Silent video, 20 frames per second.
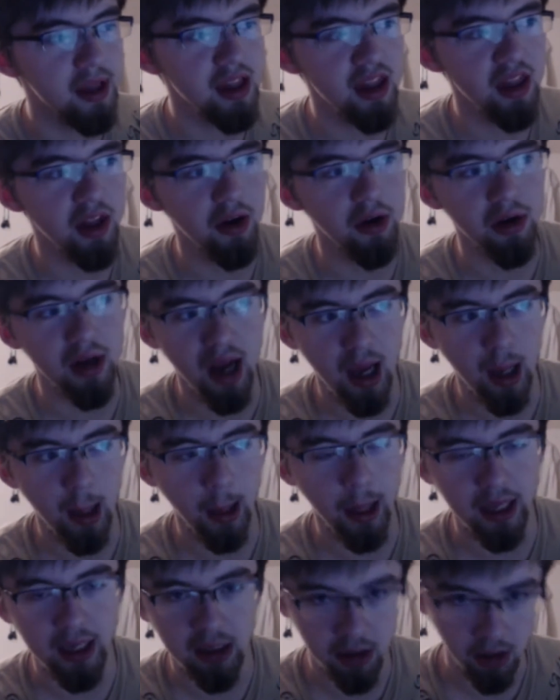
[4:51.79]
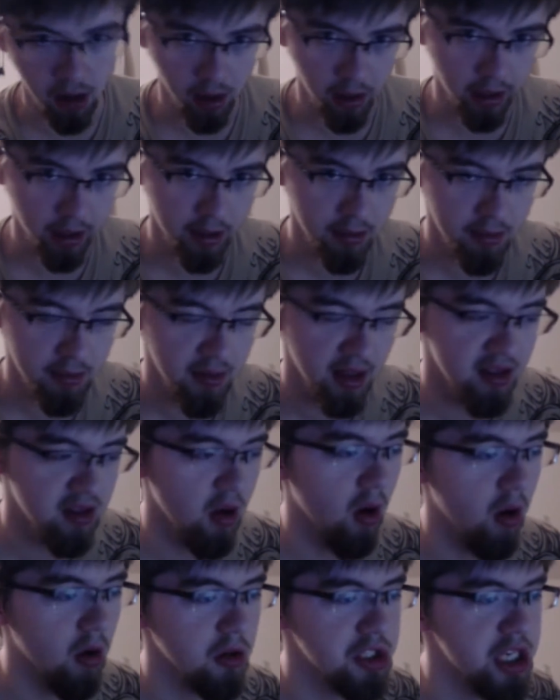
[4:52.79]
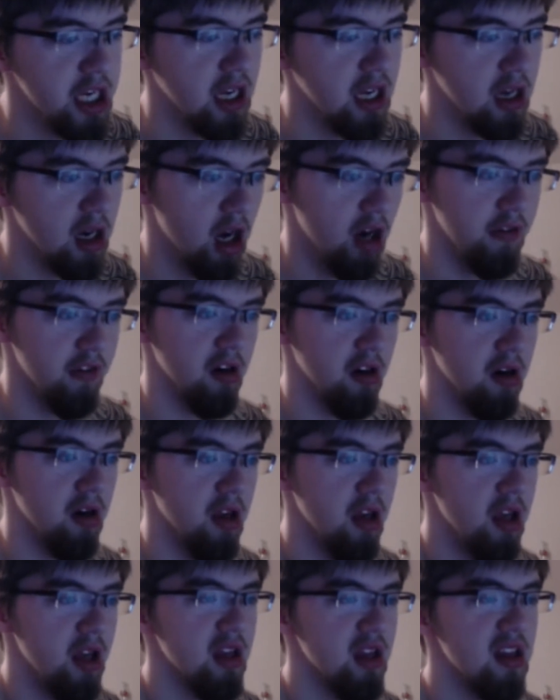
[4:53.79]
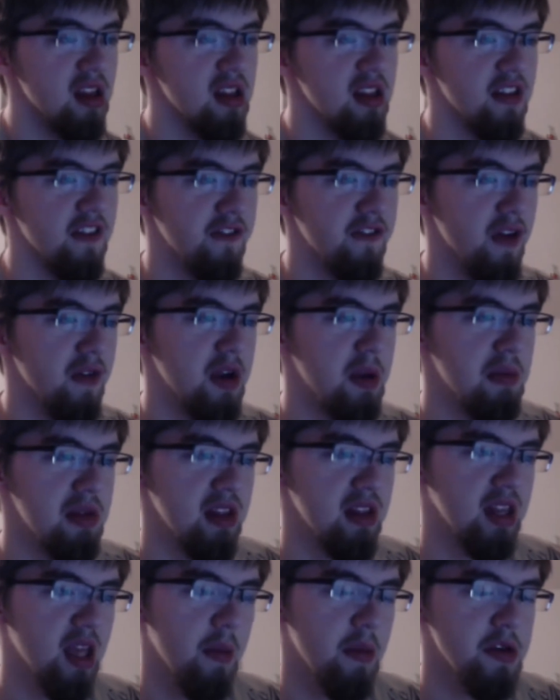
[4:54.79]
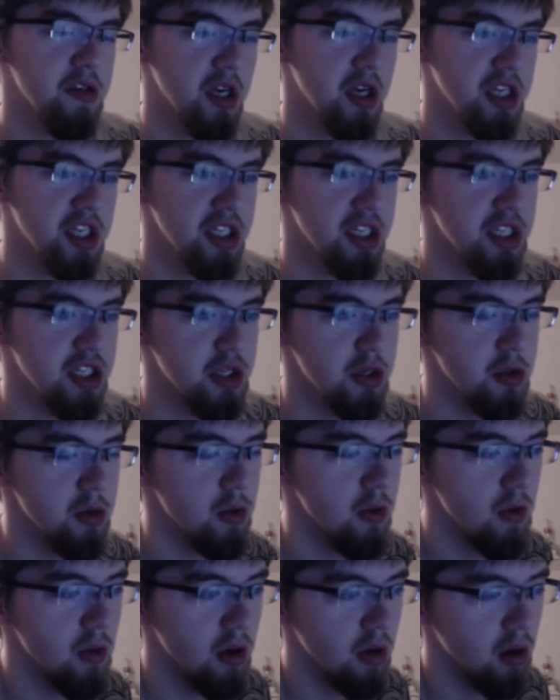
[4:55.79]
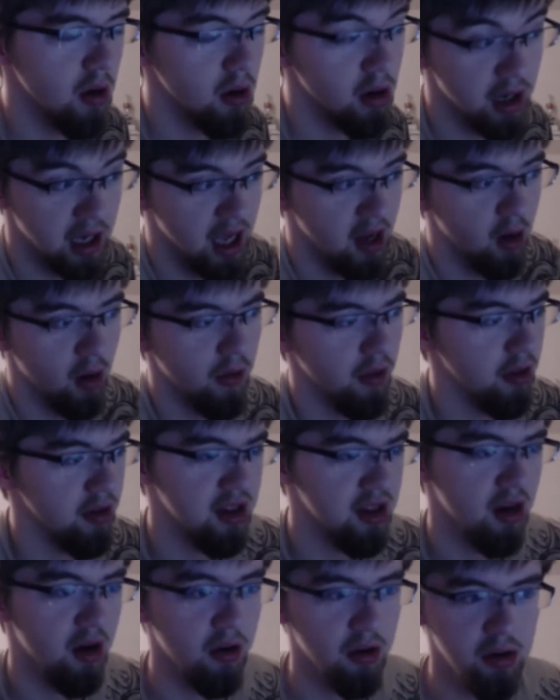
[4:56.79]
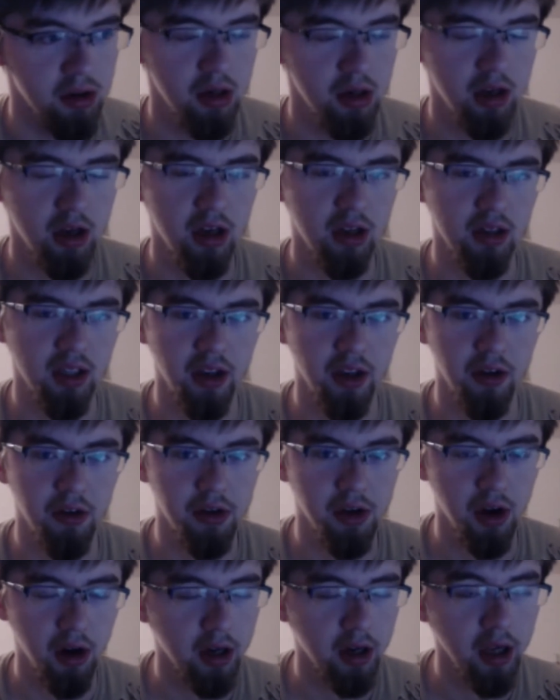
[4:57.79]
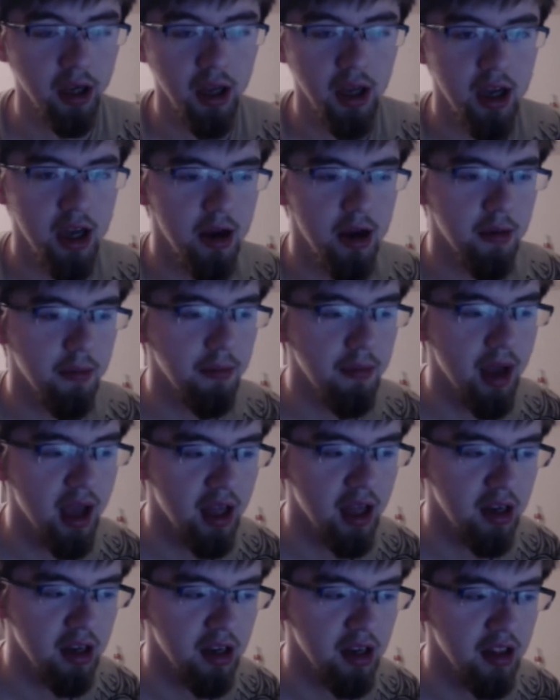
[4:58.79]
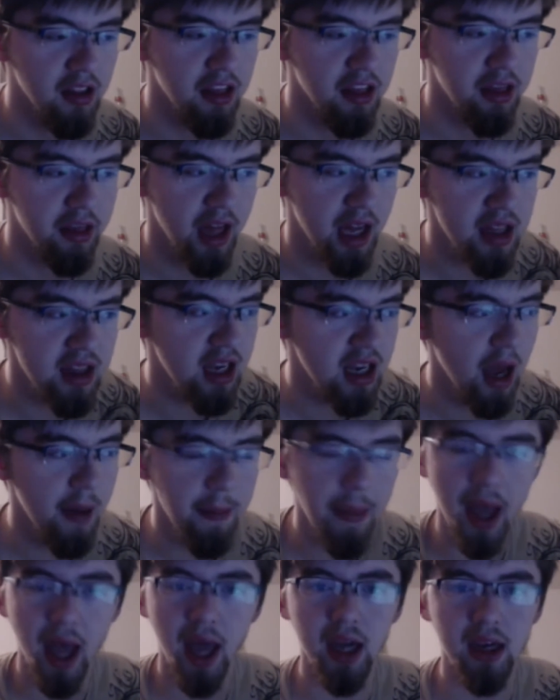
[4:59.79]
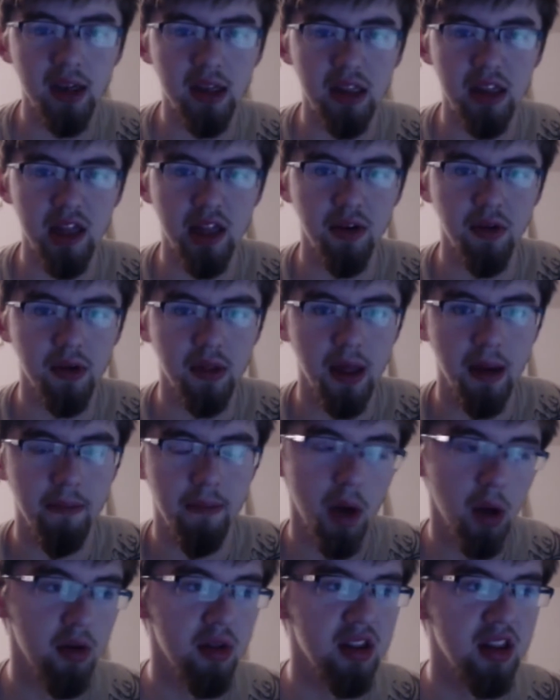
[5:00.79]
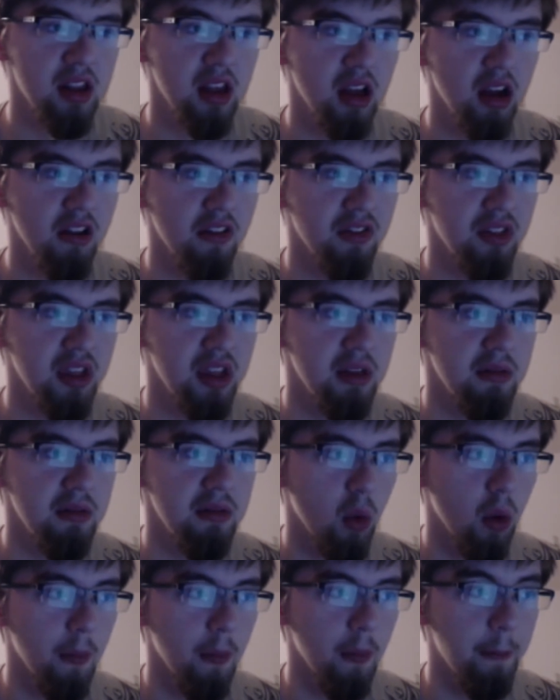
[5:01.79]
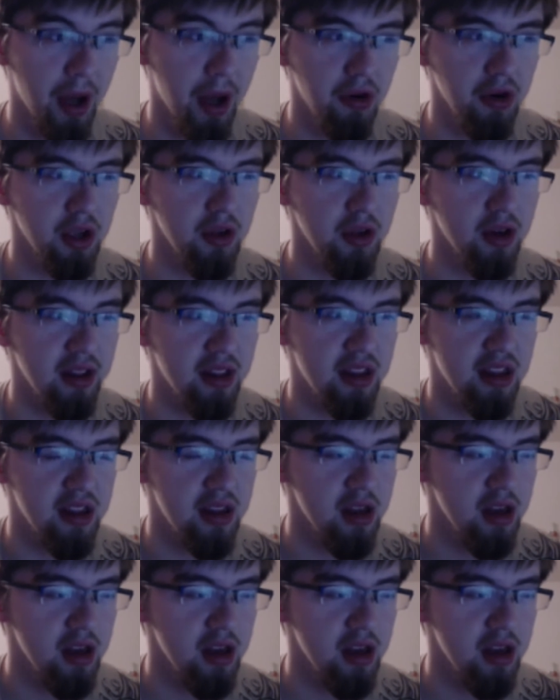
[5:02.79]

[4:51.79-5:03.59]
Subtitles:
that are not light and dark. That's all she can cover, is 15% damage reduction to, again, all those that aren't light or dark. And that's not bad considering that most of the more better units